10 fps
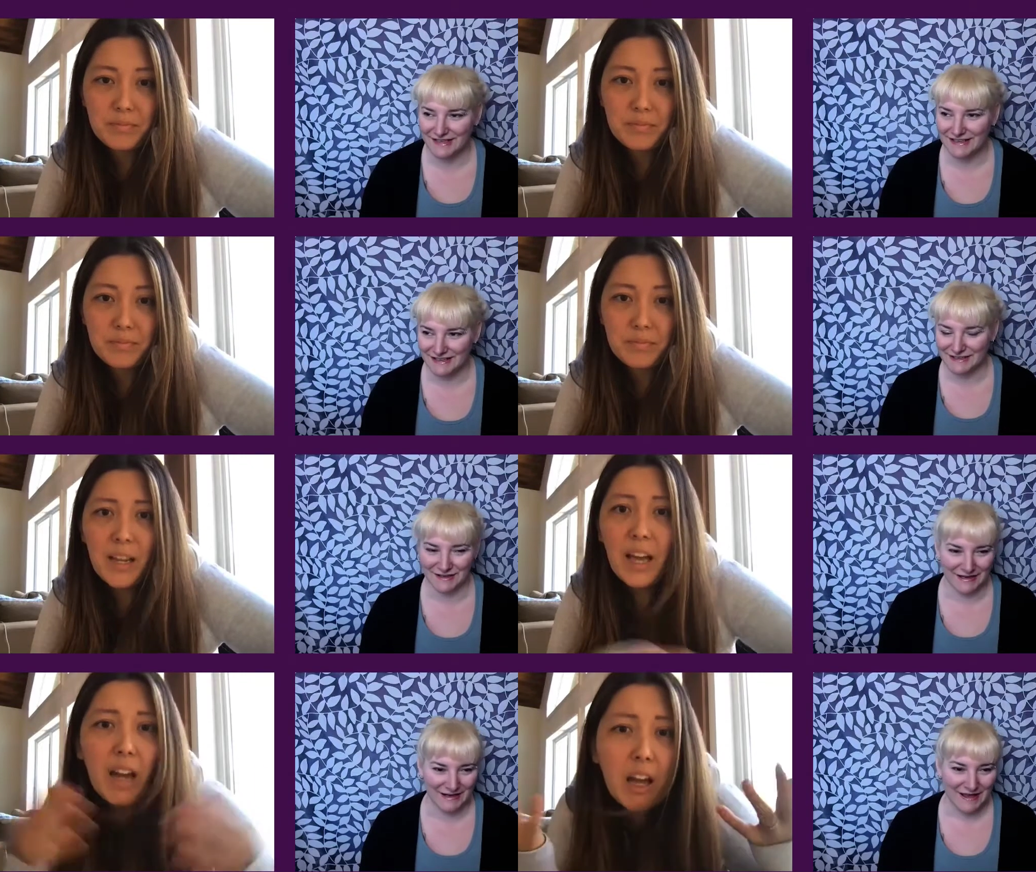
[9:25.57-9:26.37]

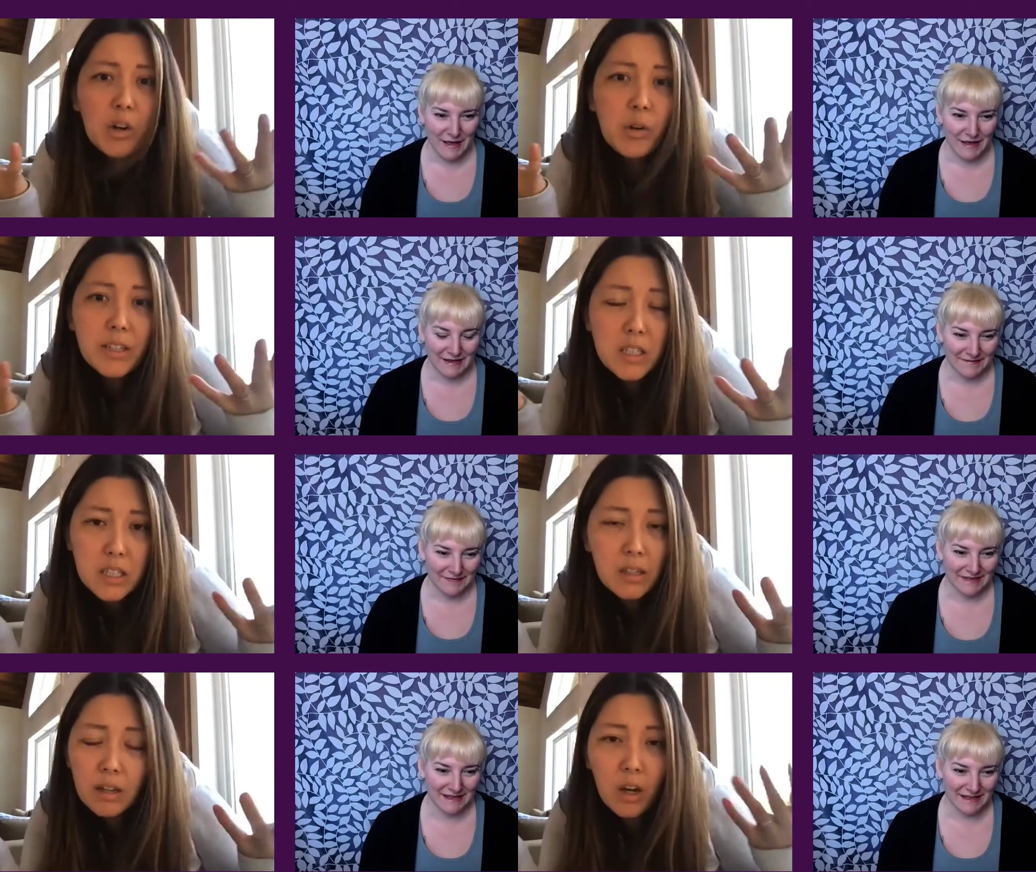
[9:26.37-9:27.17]
Speaker 1: you're yeah. like,
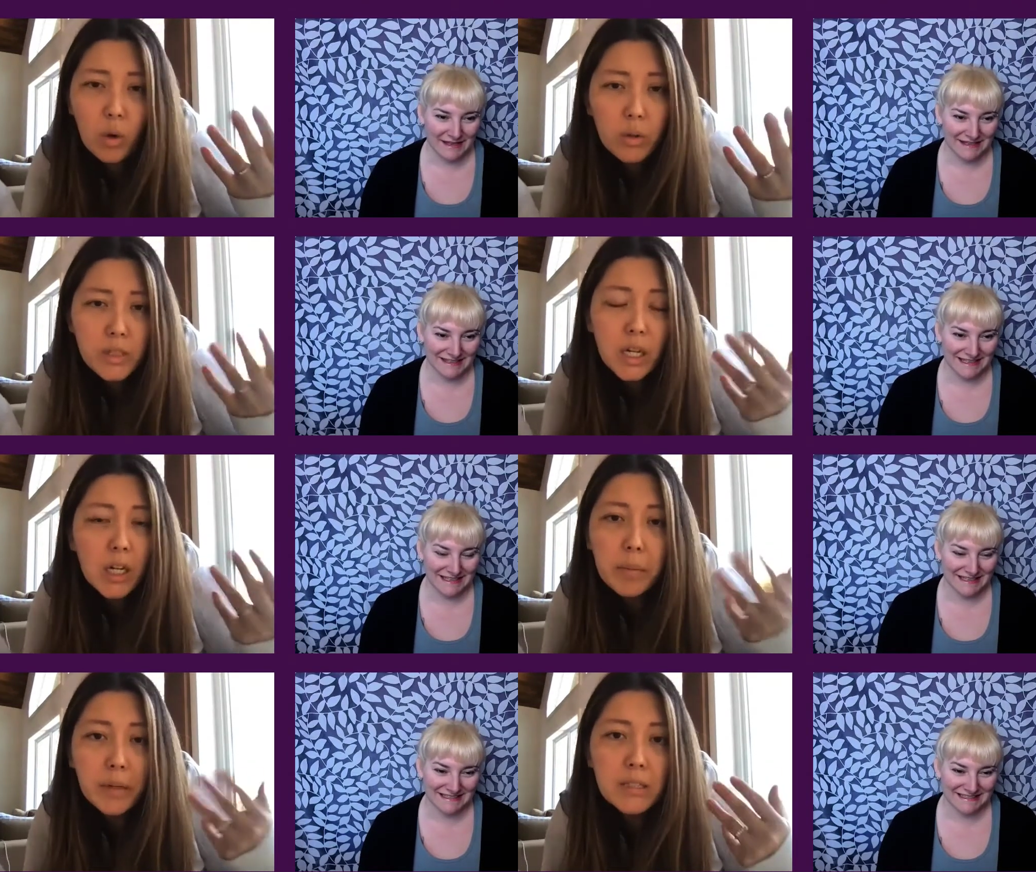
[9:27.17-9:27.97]
and then, the
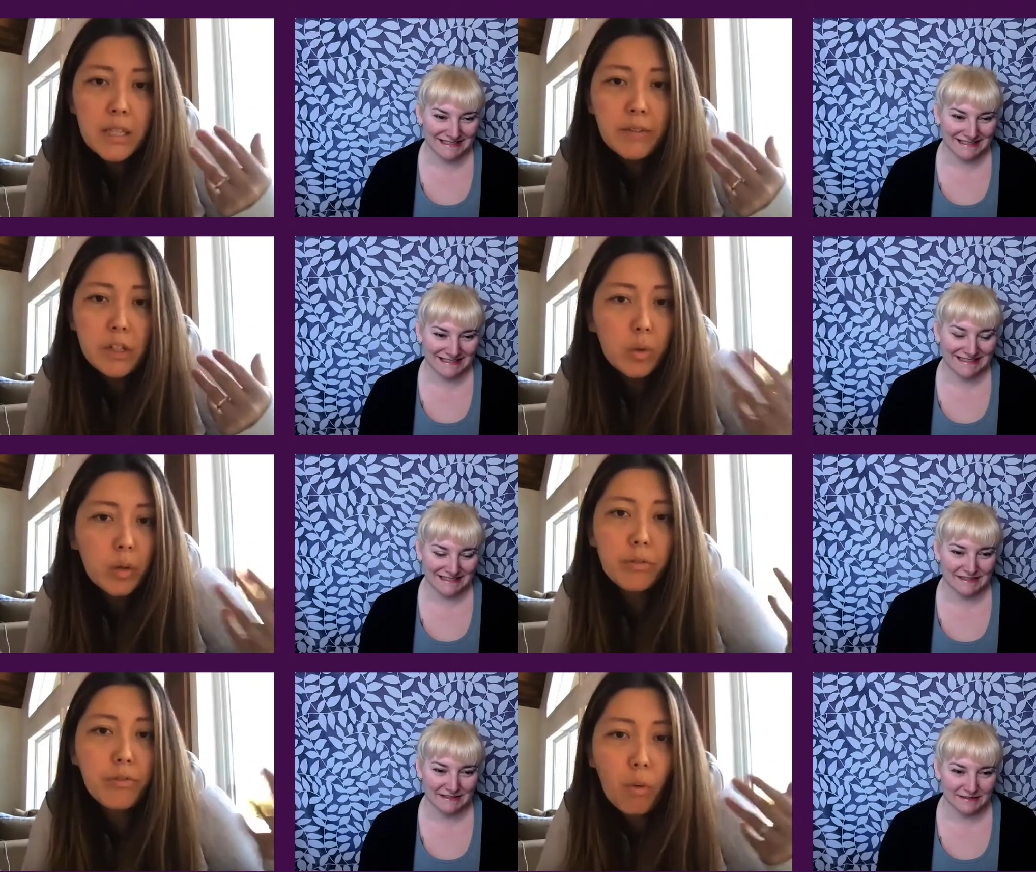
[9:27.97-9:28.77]
time I stayed at
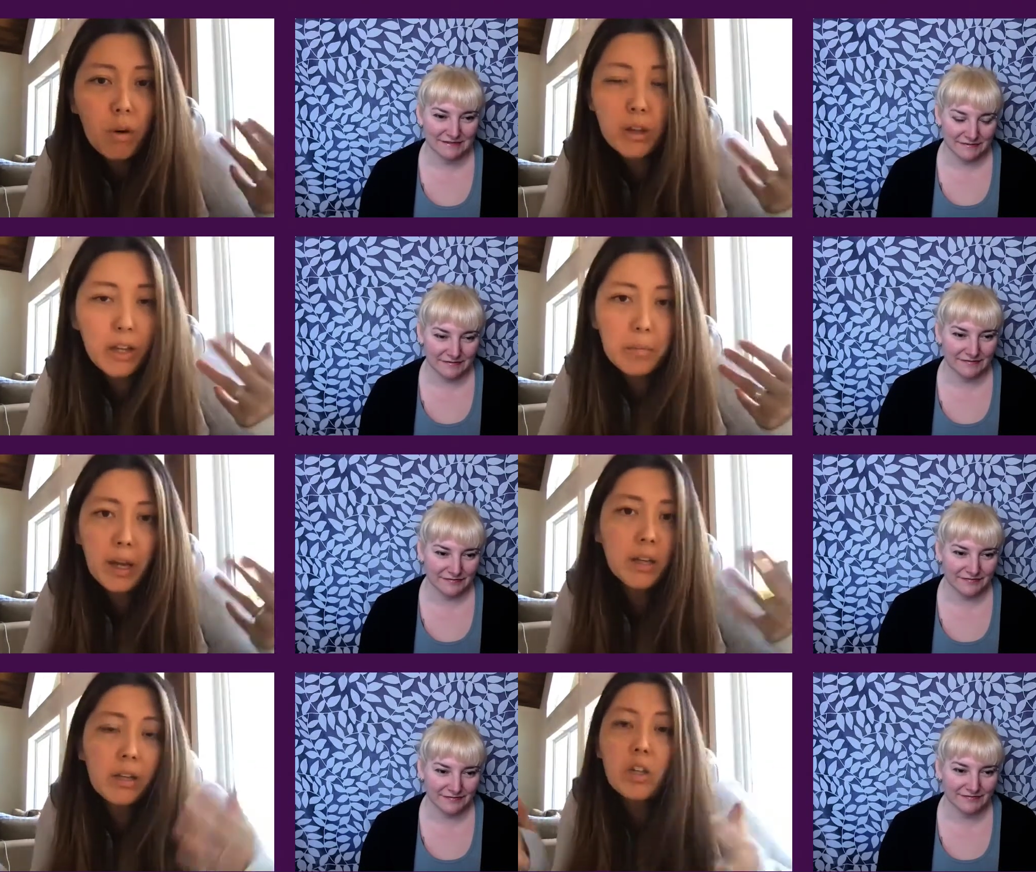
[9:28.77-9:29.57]
24, like, am
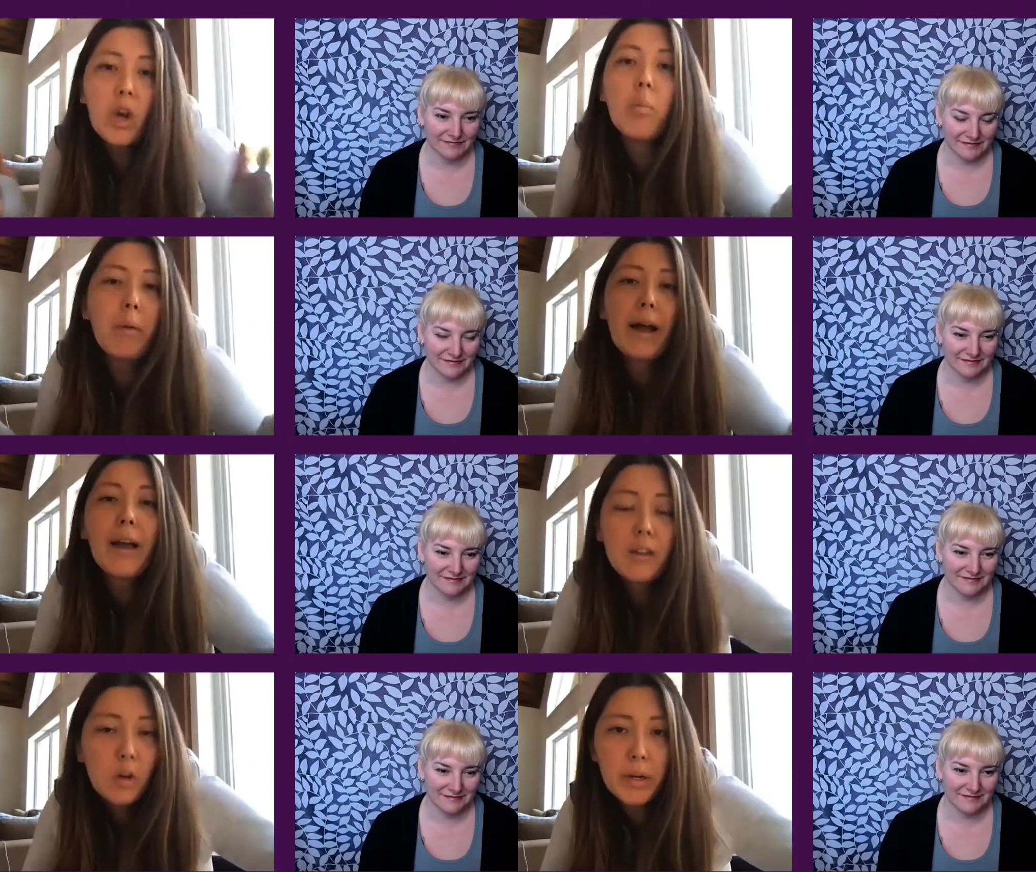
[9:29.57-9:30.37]
I like, nope, like
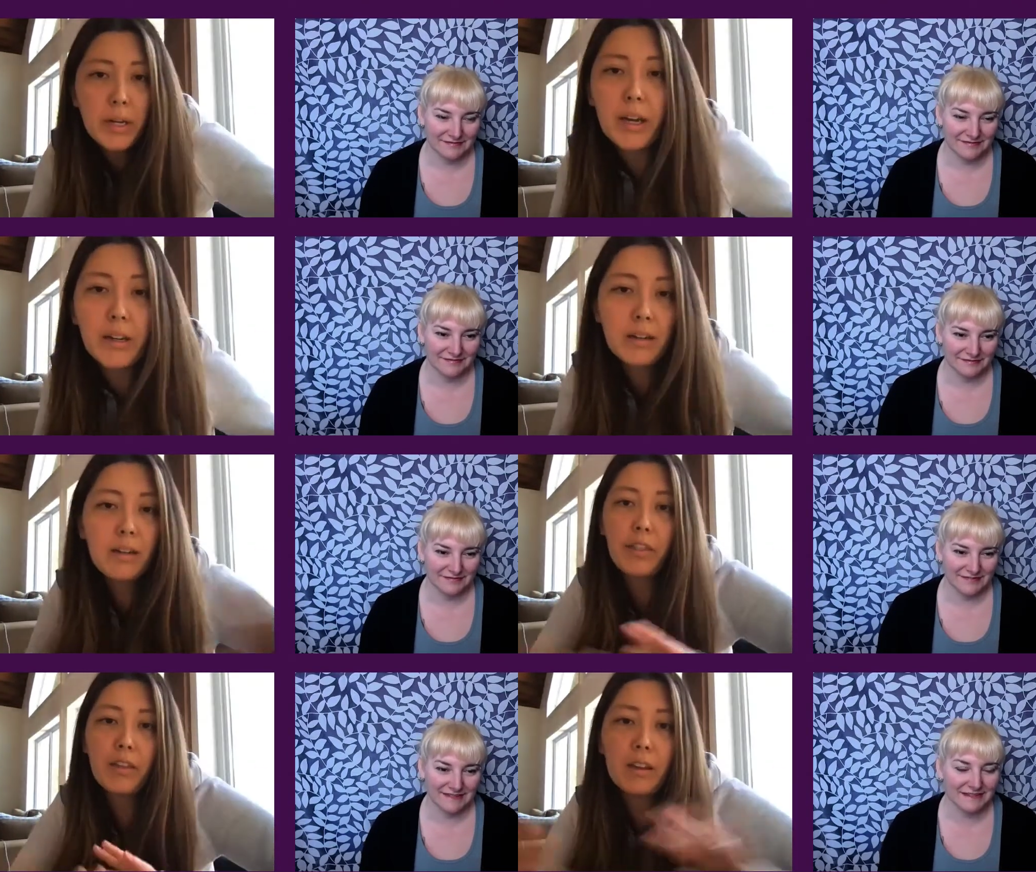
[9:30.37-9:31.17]
I, nobody, I had
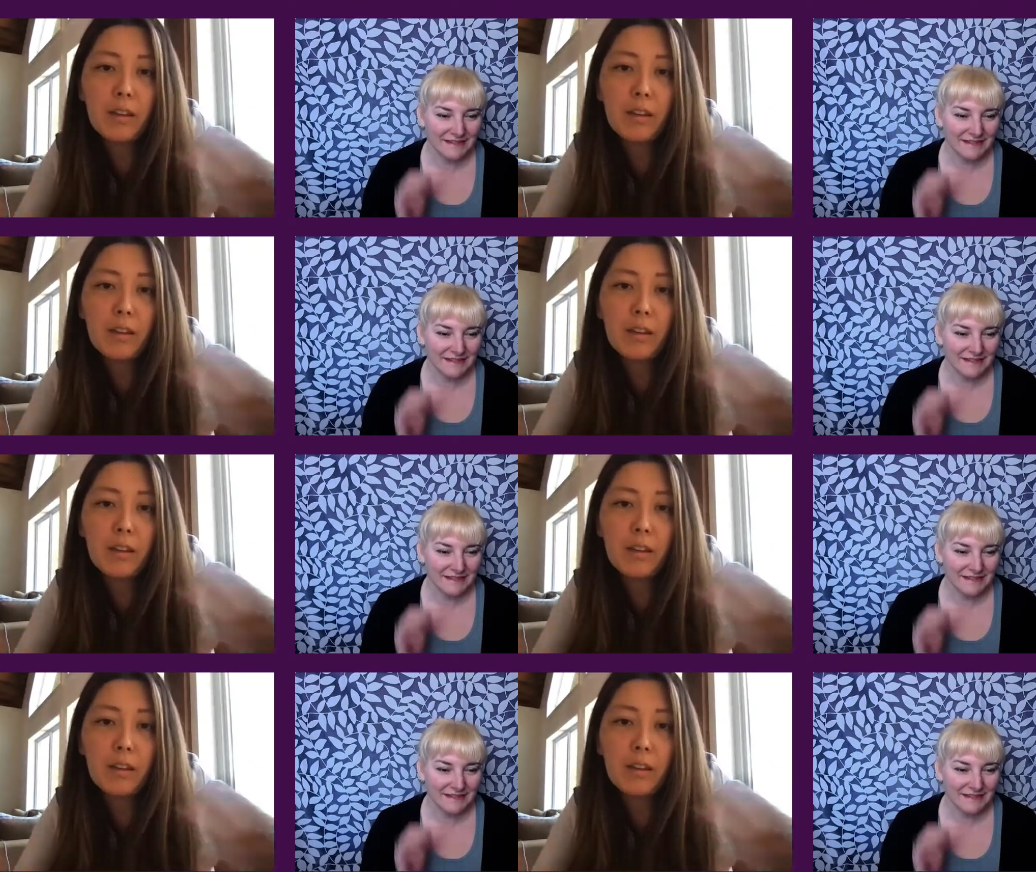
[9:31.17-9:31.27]
nothing